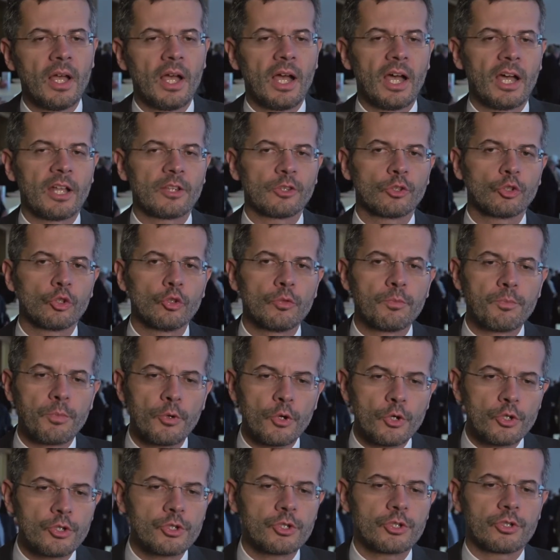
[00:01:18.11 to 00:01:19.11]
and to
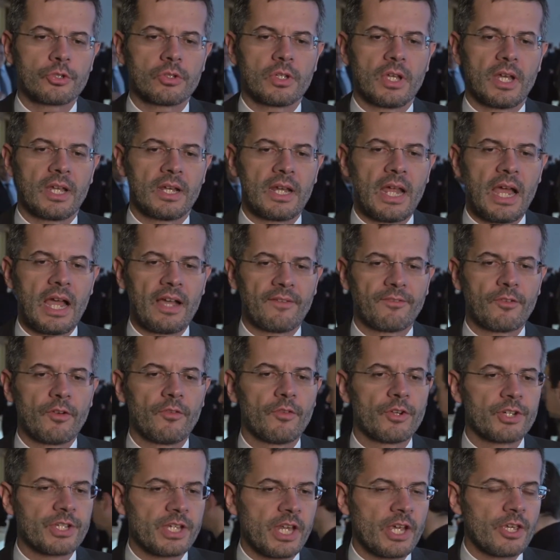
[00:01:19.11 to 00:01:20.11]
push and have
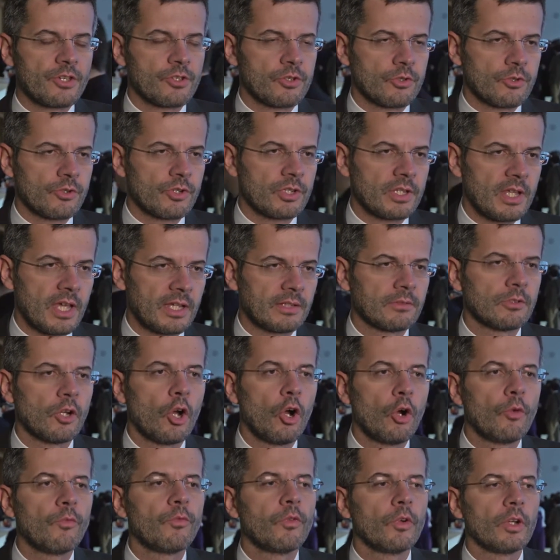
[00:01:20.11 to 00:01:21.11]
conversations that
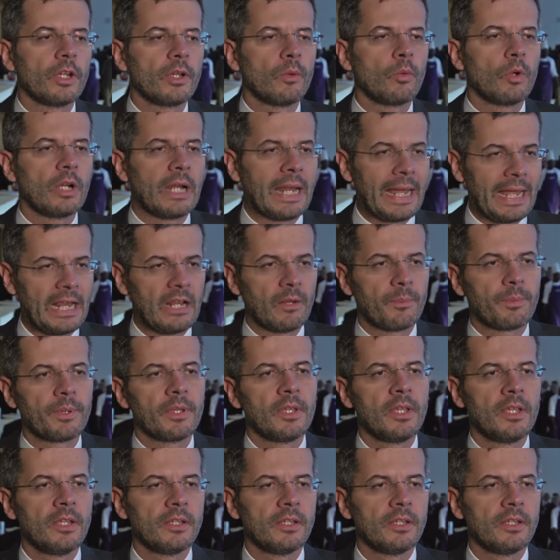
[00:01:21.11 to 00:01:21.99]
hopefully will help